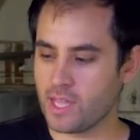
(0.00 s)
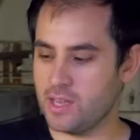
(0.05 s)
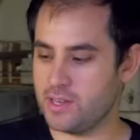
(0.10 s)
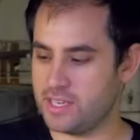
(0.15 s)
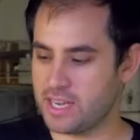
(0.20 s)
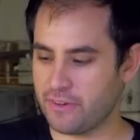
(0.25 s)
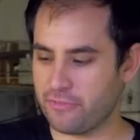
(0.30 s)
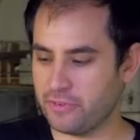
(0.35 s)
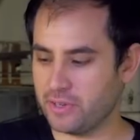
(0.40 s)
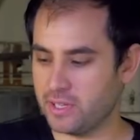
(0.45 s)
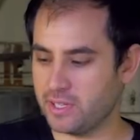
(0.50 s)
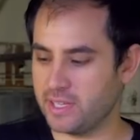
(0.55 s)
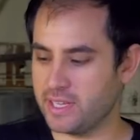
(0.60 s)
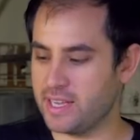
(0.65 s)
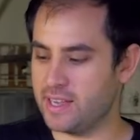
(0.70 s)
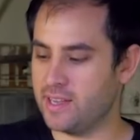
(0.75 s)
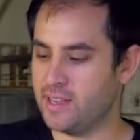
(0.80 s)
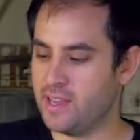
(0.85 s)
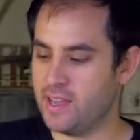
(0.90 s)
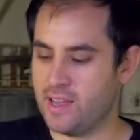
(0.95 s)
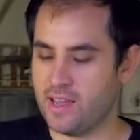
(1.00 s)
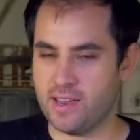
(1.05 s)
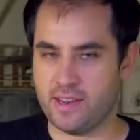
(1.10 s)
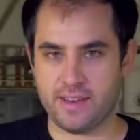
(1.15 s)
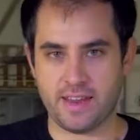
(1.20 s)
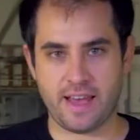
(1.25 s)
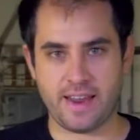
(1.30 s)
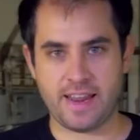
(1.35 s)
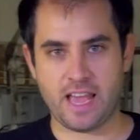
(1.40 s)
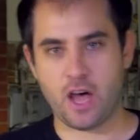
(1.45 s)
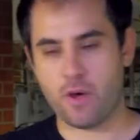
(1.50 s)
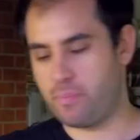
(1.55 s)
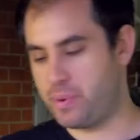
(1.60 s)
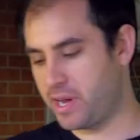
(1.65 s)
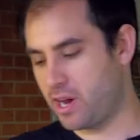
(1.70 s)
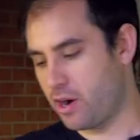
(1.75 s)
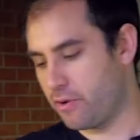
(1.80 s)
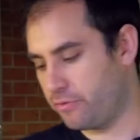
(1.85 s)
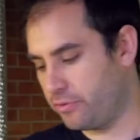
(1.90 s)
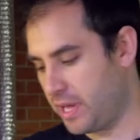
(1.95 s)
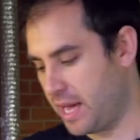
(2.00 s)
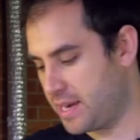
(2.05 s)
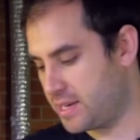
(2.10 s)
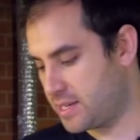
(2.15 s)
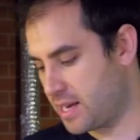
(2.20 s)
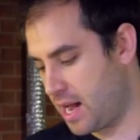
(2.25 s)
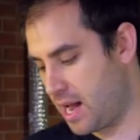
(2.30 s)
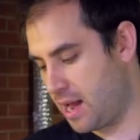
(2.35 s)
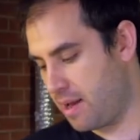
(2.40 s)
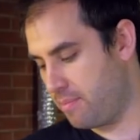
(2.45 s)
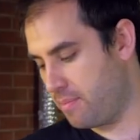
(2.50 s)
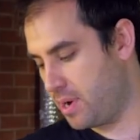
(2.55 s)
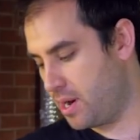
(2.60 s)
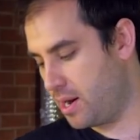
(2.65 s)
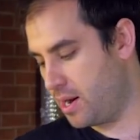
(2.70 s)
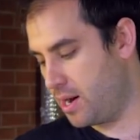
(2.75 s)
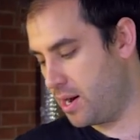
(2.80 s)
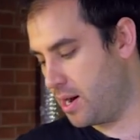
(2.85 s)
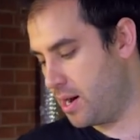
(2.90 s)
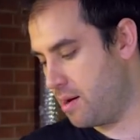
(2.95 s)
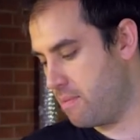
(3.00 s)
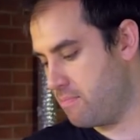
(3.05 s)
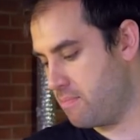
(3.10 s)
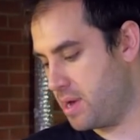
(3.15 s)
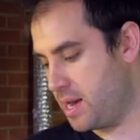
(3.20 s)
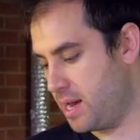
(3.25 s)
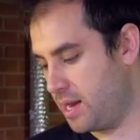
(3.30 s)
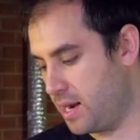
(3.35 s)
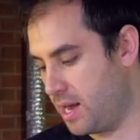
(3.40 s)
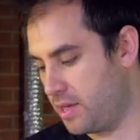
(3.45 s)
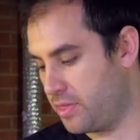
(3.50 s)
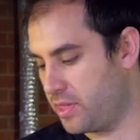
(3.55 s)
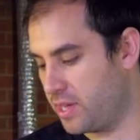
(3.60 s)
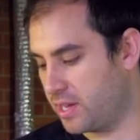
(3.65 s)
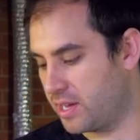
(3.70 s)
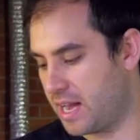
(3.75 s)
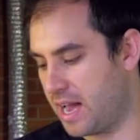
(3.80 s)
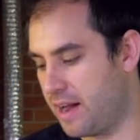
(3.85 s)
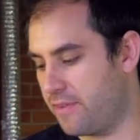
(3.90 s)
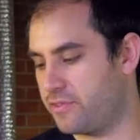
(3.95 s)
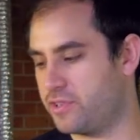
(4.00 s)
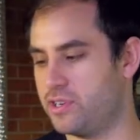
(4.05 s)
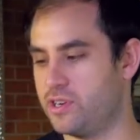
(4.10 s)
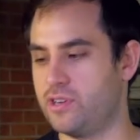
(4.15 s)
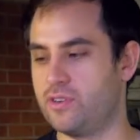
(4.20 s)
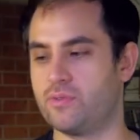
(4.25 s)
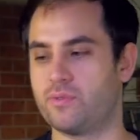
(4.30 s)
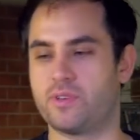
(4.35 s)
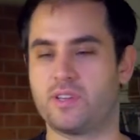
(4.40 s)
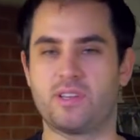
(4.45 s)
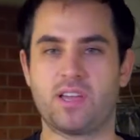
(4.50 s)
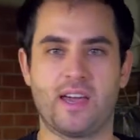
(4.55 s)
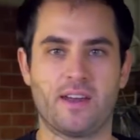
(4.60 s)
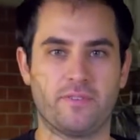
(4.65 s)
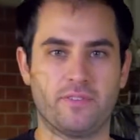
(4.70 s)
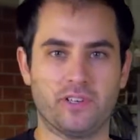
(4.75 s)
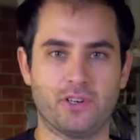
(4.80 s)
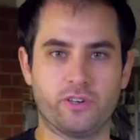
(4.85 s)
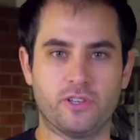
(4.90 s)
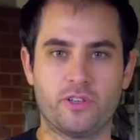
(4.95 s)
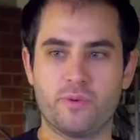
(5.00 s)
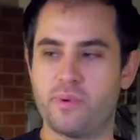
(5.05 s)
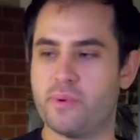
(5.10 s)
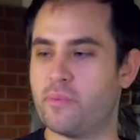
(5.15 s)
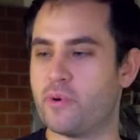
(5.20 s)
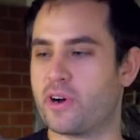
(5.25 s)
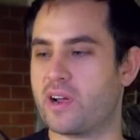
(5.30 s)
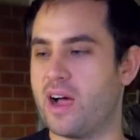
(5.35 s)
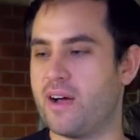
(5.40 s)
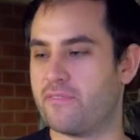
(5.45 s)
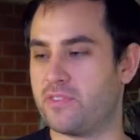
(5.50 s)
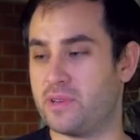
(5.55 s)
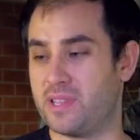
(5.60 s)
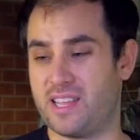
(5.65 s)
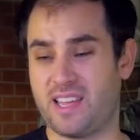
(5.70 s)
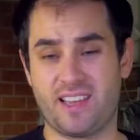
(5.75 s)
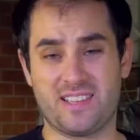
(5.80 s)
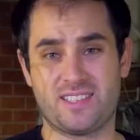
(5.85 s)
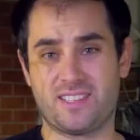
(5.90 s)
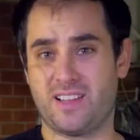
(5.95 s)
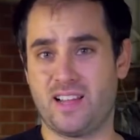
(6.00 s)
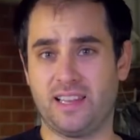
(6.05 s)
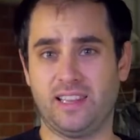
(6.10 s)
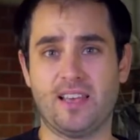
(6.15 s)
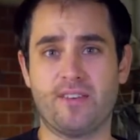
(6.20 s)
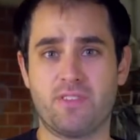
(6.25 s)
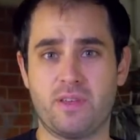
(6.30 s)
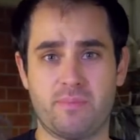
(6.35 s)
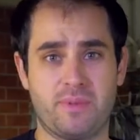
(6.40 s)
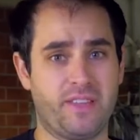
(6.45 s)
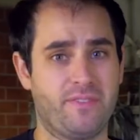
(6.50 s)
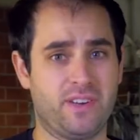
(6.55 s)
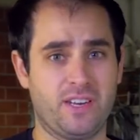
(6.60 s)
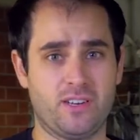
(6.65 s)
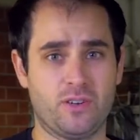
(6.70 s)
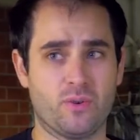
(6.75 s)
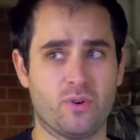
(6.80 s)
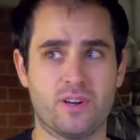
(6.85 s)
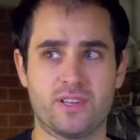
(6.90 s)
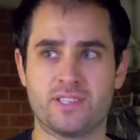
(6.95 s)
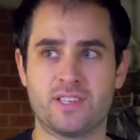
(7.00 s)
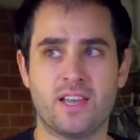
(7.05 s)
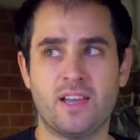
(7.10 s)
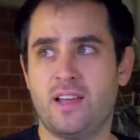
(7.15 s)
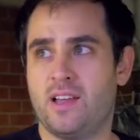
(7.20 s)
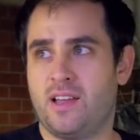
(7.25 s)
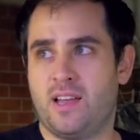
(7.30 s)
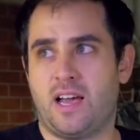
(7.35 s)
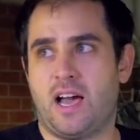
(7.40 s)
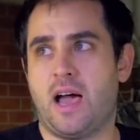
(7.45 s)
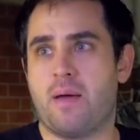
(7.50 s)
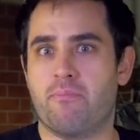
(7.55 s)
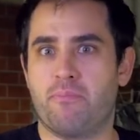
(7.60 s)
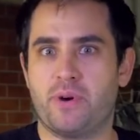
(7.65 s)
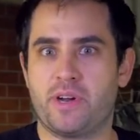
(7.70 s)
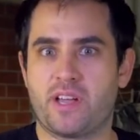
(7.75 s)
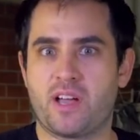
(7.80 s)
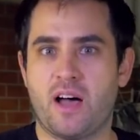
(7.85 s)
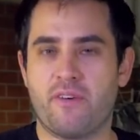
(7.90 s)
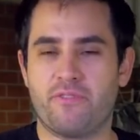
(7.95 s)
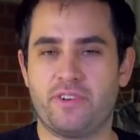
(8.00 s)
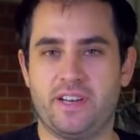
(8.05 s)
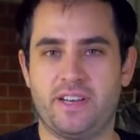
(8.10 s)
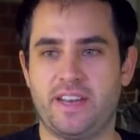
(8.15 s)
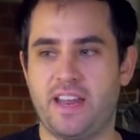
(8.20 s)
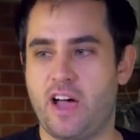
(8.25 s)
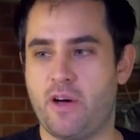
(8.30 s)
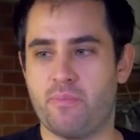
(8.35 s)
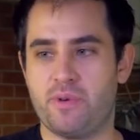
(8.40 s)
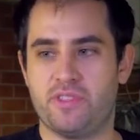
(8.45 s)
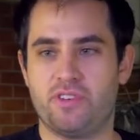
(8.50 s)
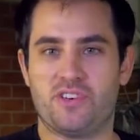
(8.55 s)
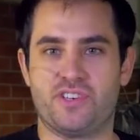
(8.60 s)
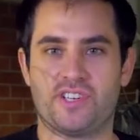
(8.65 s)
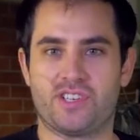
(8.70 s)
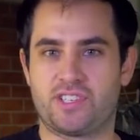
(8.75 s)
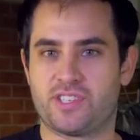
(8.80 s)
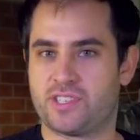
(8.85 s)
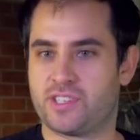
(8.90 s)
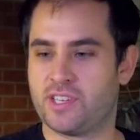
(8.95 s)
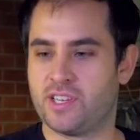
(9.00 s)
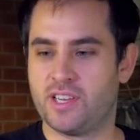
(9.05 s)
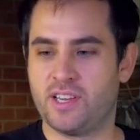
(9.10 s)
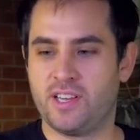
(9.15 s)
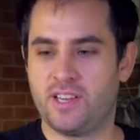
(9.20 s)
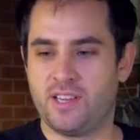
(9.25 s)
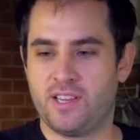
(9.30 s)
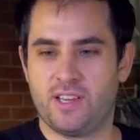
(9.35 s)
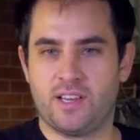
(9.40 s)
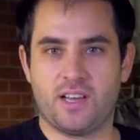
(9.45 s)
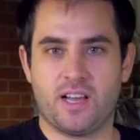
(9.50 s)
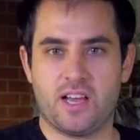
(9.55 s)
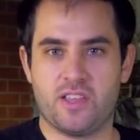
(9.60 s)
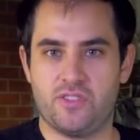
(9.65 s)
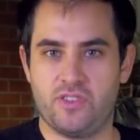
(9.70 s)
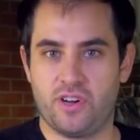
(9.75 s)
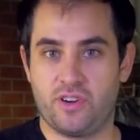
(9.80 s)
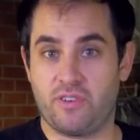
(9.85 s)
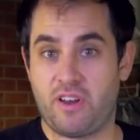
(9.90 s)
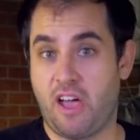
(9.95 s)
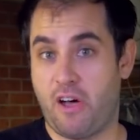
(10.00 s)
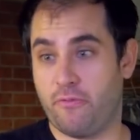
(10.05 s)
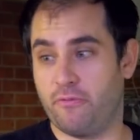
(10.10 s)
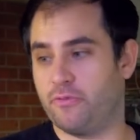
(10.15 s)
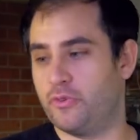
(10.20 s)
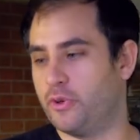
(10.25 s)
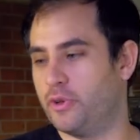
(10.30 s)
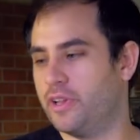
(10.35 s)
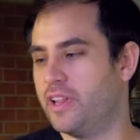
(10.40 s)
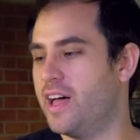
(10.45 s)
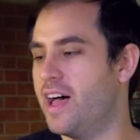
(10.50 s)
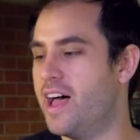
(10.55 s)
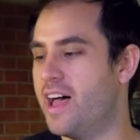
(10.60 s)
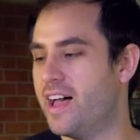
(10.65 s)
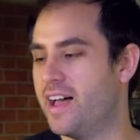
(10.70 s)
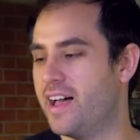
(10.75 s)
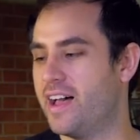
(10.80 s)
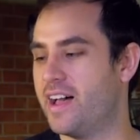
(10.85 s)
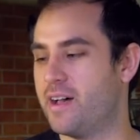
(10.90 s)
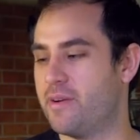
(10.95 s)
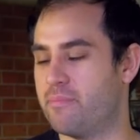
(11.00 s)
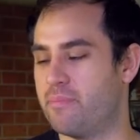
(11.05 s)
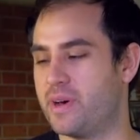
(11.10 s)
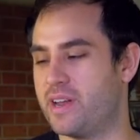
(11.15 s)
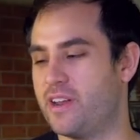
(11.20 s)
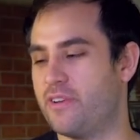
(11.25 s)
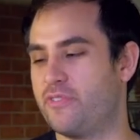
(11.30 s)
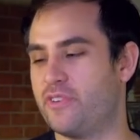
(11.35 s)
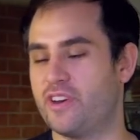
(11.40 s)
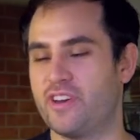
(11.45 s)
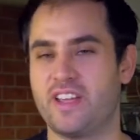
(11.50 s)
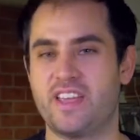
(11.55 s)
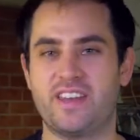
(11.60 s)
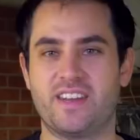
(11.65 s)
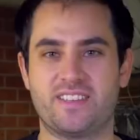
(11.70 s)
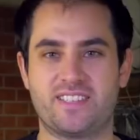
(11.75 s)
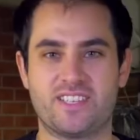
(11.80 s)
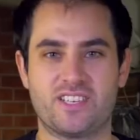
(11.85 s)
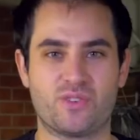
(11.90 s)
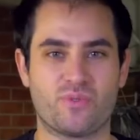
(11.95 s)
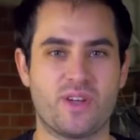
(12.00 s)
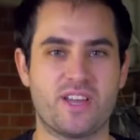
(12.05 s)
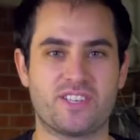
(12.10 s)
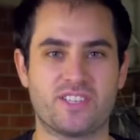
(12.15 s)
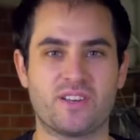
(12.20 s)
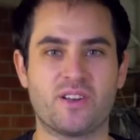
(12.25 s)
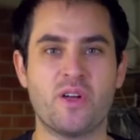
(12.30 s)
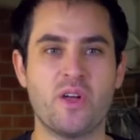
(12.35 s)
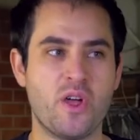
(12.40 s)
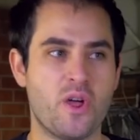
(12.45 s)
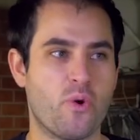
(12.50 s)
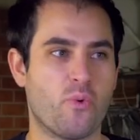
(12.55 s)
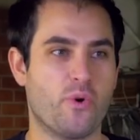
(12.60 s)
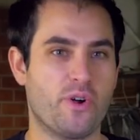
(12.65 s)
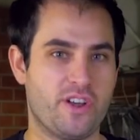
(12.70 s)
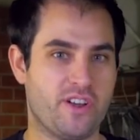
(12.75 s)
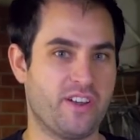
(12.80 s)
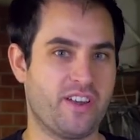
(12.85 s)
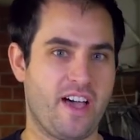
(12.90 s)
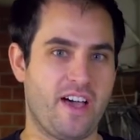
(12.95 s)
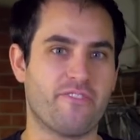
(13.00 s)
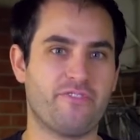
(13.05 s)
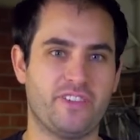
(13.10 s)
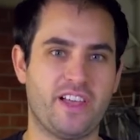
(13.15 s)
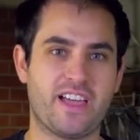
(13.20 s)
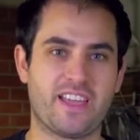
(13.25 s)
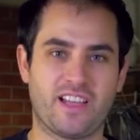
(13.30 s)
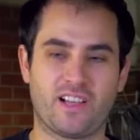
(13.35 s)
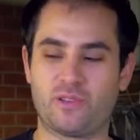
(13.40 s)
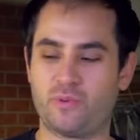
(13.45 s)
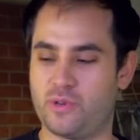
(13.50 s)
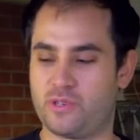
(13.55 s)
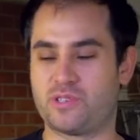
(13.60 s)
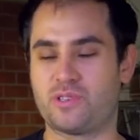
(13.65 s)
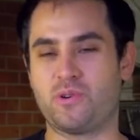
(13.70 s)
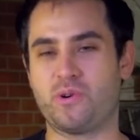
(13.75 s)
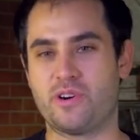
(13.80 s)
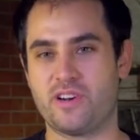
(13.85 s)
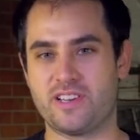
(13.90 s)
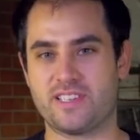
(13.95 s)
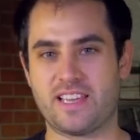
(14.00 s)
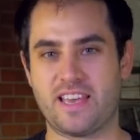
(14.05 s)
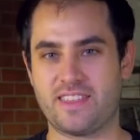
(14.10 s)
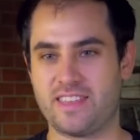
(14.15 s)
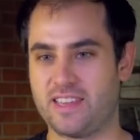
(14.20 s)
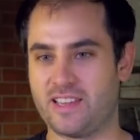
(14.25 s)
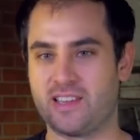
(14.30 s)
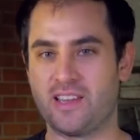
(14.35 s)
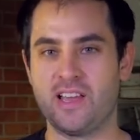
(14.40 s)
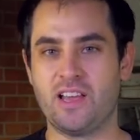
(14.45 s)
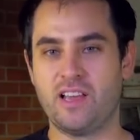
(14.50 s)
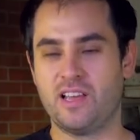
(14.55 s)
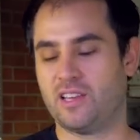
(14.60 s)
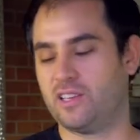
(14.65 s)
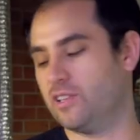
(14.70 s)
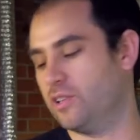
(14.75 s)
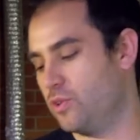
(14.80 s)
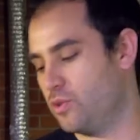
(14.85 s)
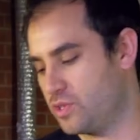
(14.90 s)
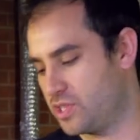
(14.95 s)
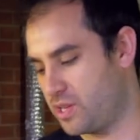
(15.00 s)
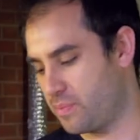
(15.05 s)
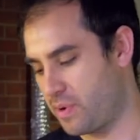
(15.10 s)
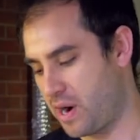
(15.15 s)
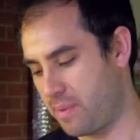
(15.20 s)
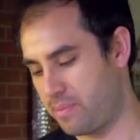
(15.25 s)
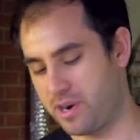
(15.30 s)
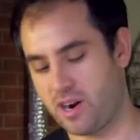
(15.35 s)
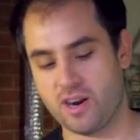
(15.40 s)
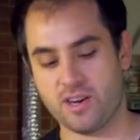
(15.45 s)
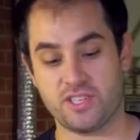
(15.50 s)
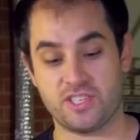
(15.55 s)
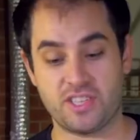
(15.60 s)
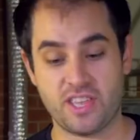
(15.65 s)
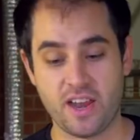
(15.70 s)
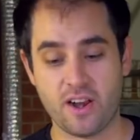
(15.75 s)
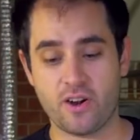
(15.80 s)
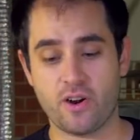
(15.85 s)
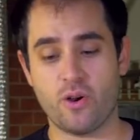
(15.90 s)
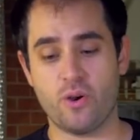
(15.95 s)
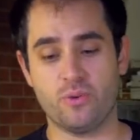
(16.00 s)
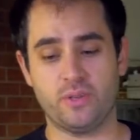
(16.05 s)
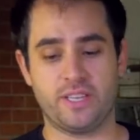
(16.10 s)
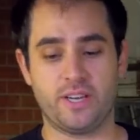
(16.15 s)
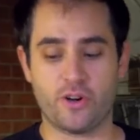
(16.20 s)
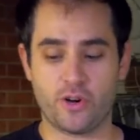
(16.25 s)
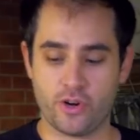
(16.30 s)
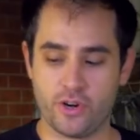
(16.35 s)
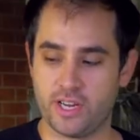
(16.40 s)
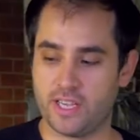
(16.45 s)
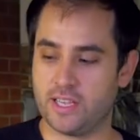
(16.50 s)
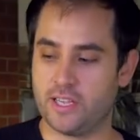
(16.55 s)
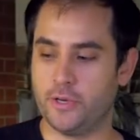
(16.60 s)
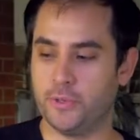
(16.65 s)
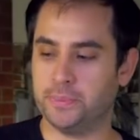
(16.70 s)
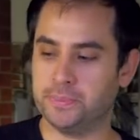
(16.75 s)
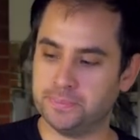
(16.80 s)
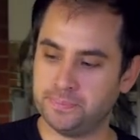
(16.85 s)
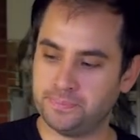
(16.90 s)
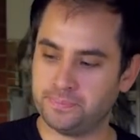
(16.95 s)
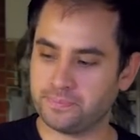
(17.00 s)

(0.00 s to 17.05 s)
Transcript: definitely not helping our flight time. And I think after you kind of are a little bit more confident, I love them even indoors. I'm pretty confident now, but they're helpful. But if you're in a situation where you're not flying in close quarters, I think lose the prop guards. They are only hurting you.